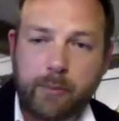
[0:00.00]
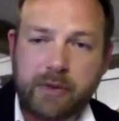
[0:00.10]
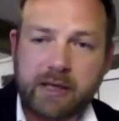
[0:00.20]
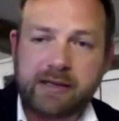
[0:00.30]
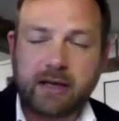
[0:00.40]

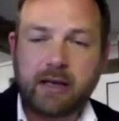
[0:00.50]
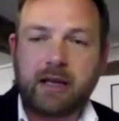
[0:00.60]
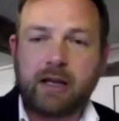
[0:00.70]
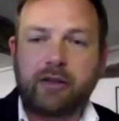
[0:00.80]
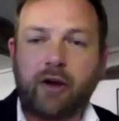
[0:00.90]
mining
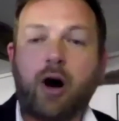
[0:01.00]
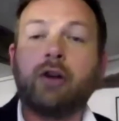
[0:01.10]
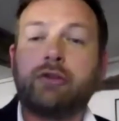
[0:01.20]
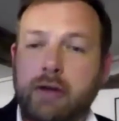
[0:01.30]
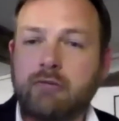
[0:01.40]
companies
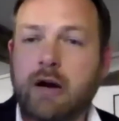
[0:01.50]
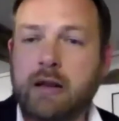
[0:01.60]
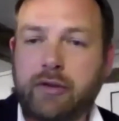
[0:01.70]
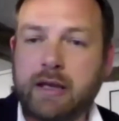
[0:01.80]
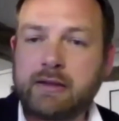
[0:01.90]
that
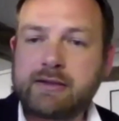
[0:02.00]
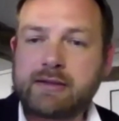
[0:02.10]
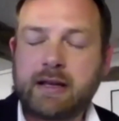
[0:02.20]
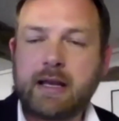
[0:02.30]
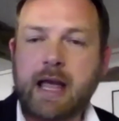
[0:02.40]
are doing the right
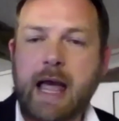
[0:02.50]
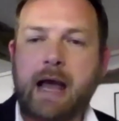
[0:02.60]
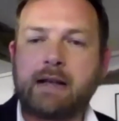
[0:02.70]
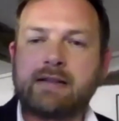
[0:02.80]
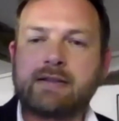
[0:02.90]
things,